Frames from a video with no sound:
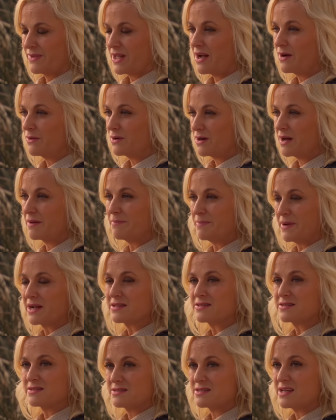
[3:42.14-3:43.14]
I will cut
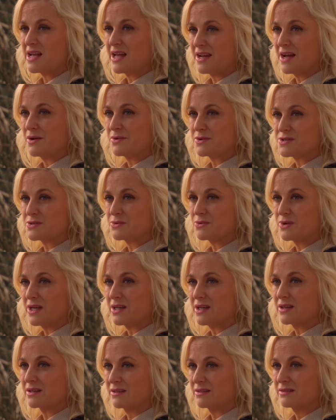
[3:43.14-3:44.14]
back to 10 hours a
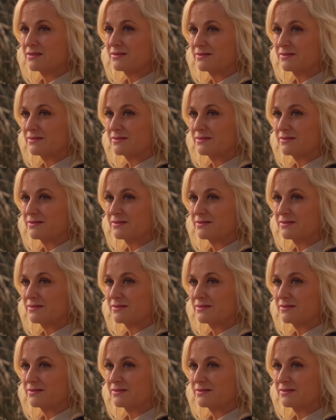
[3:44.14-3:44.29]
week.